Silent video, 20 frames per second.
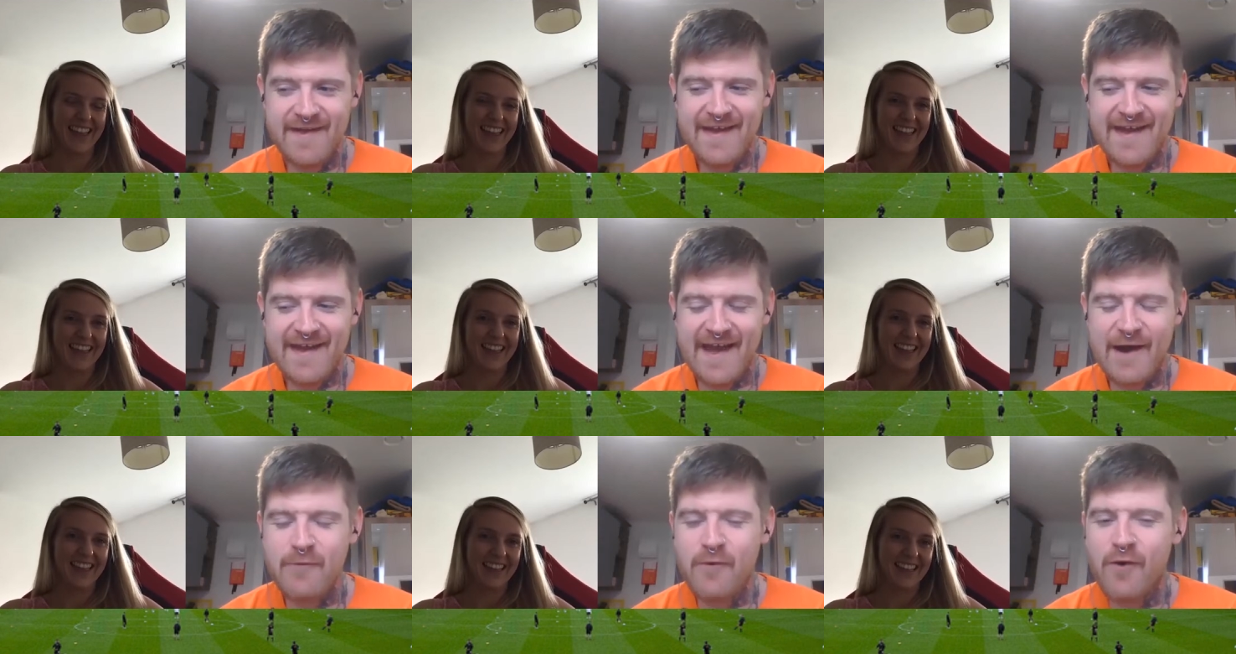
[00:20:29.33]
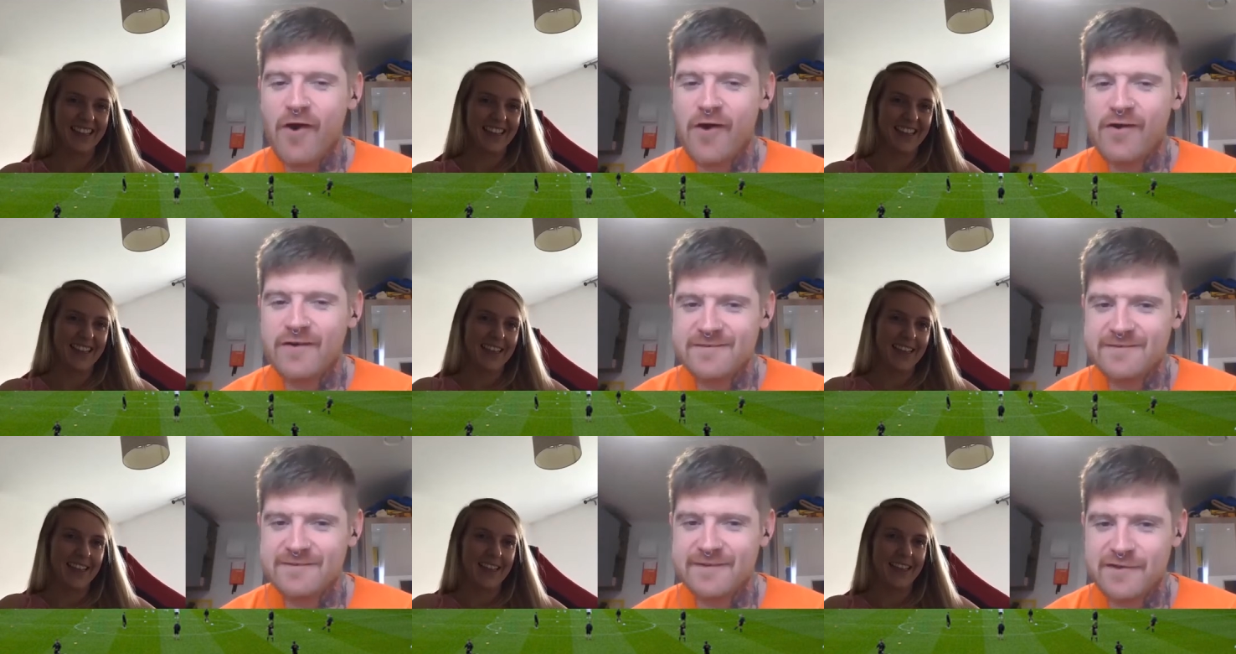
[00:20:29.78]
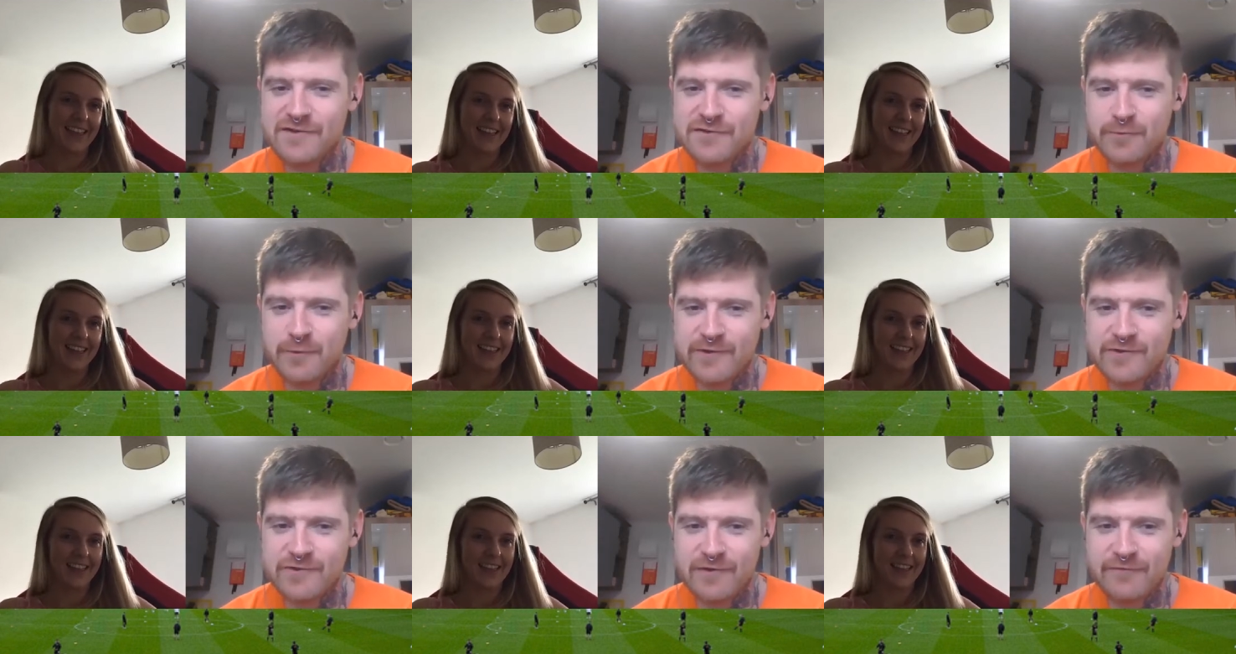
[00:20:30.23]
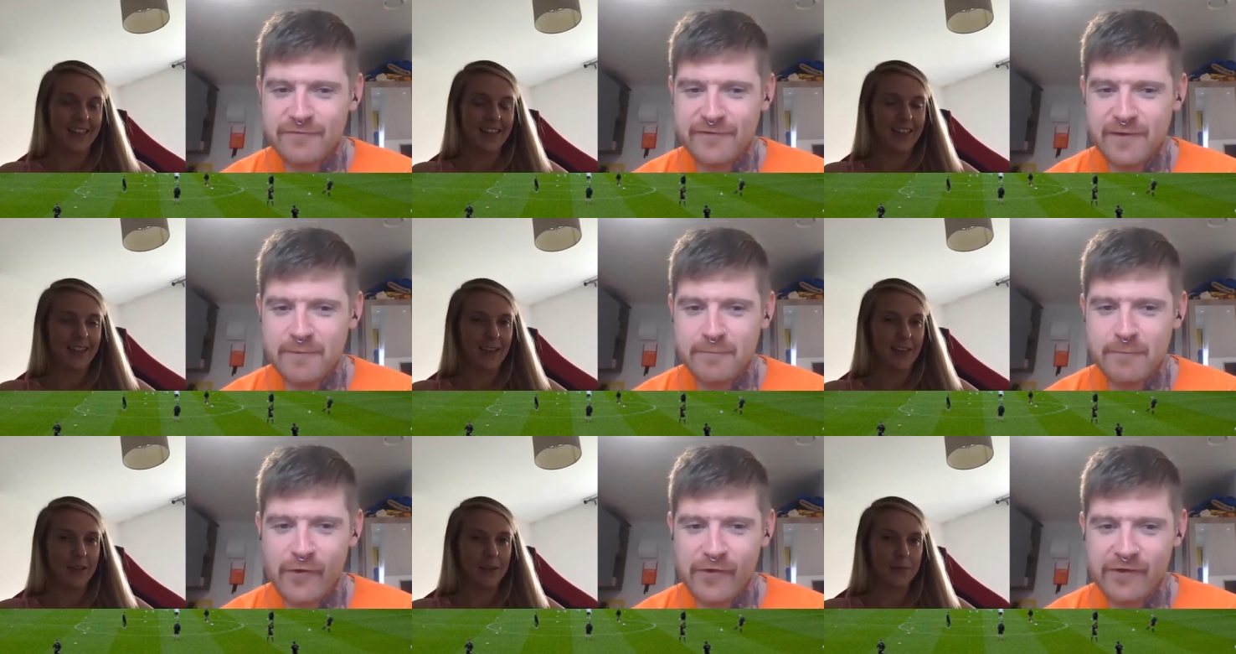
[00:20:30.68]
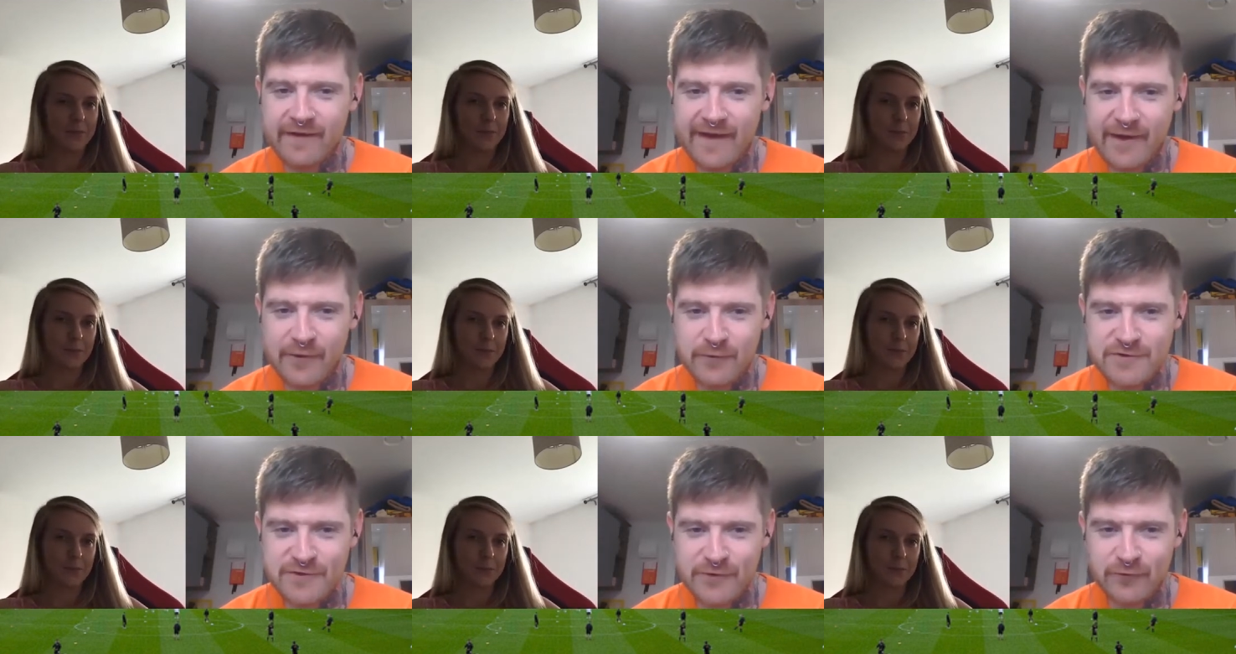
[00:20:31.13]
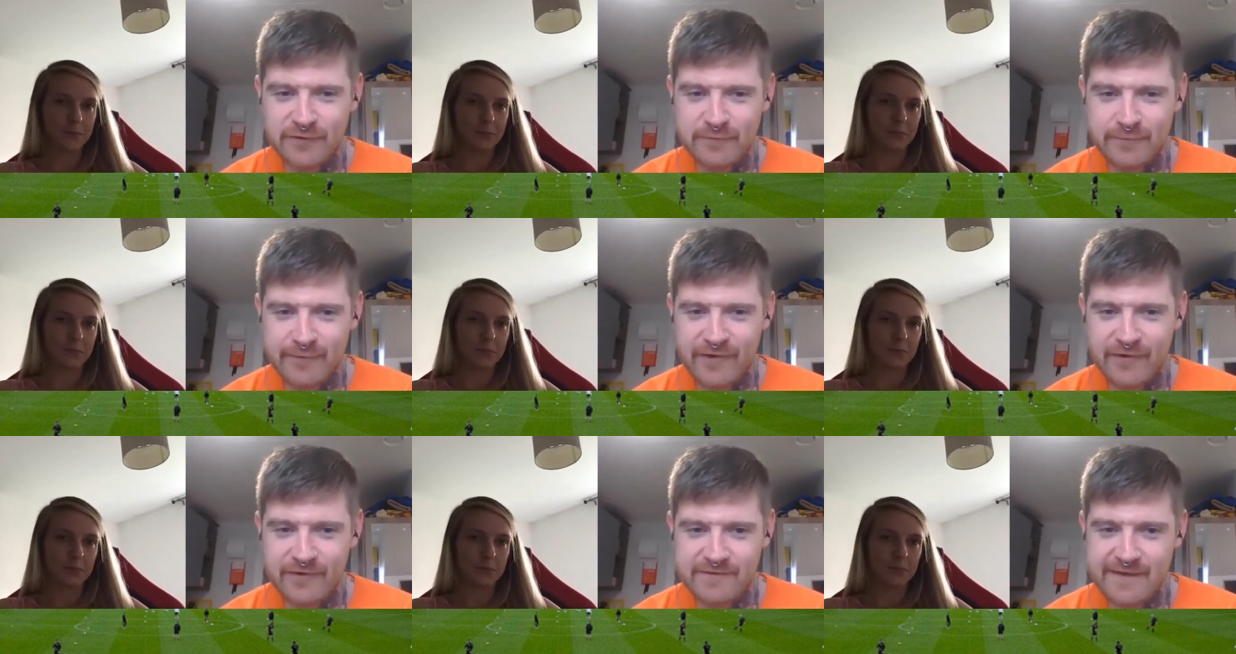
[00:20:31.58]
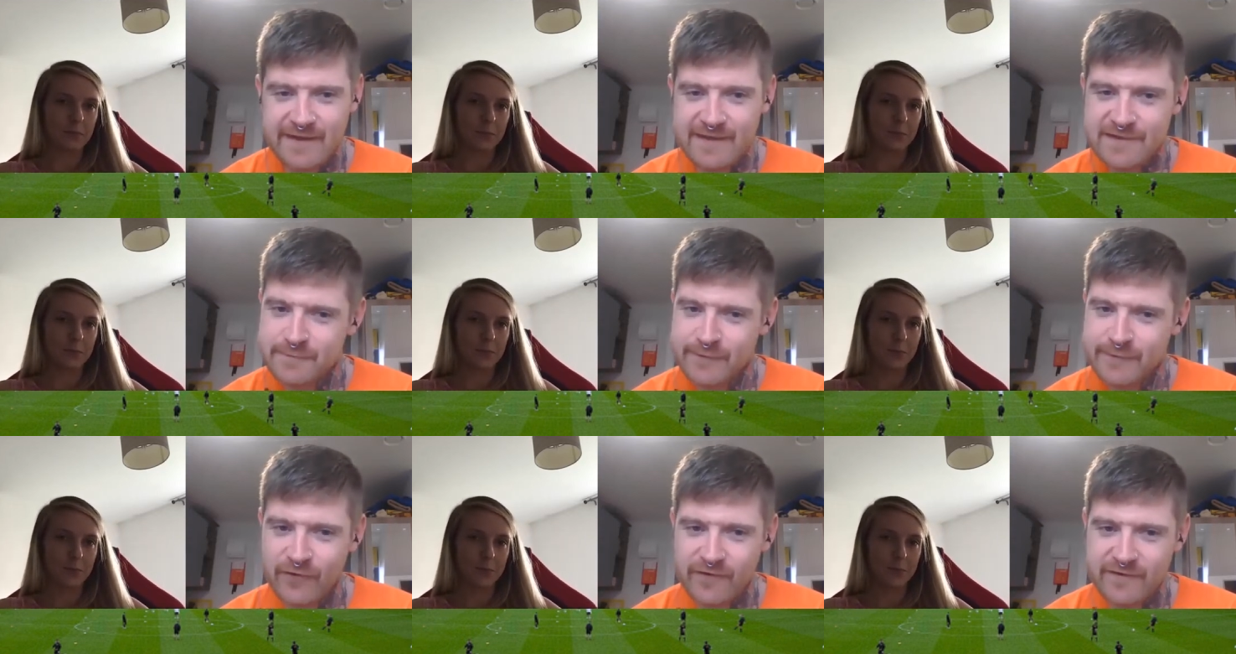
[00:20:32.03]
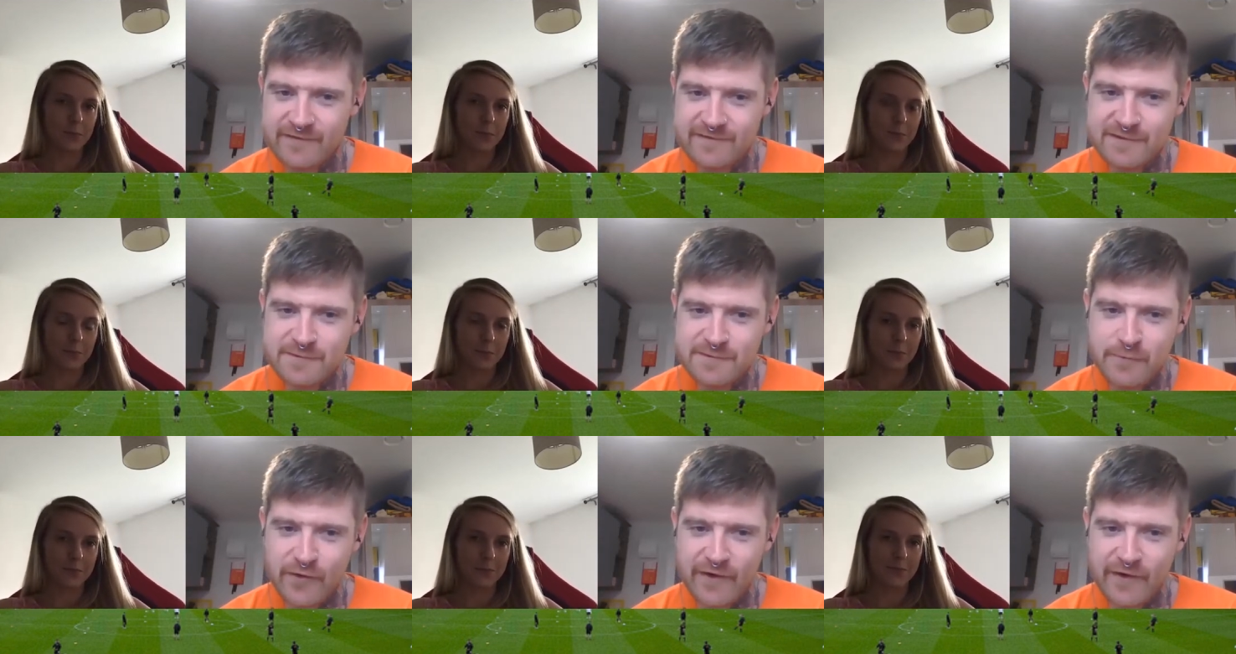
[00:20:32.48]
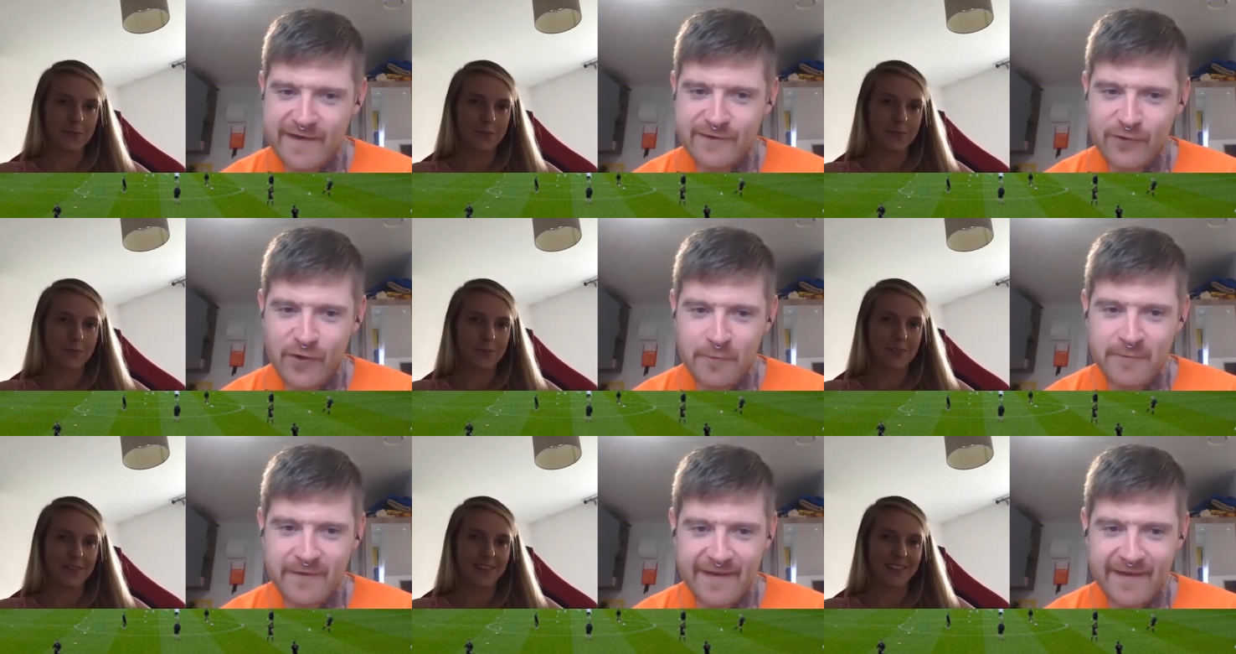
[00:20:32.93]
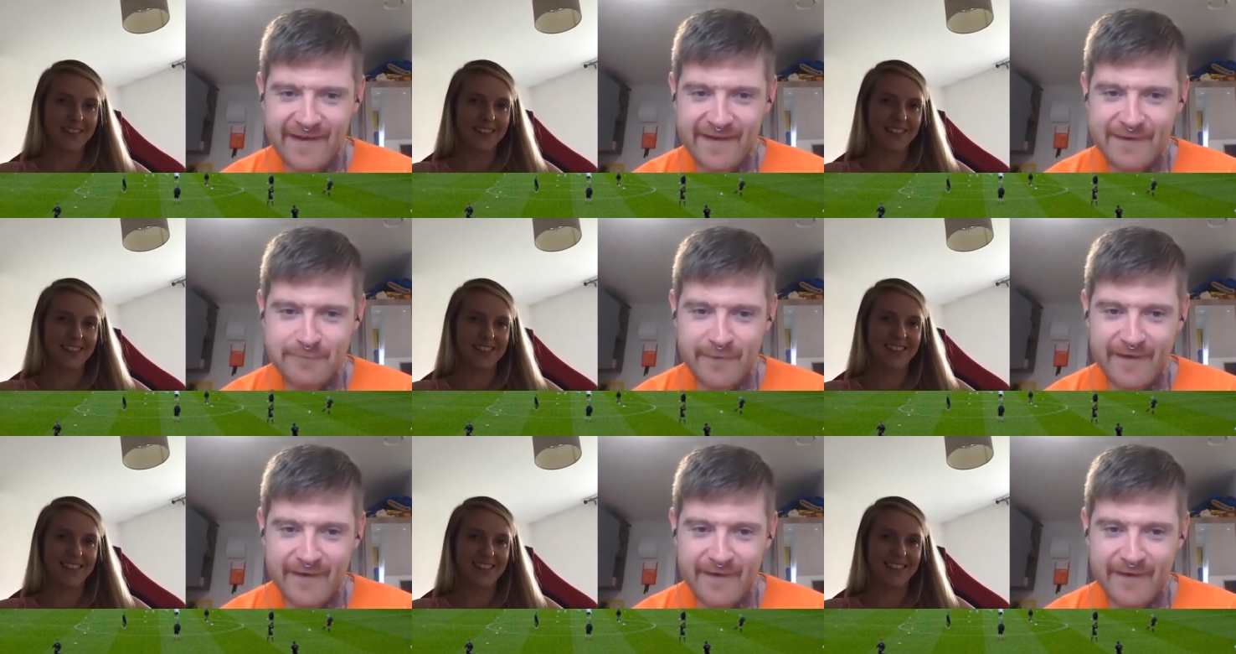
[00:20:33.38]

Speaker 1: How hard is it to switch off in the Boyle household? Because let's be honest, it's pretty dominated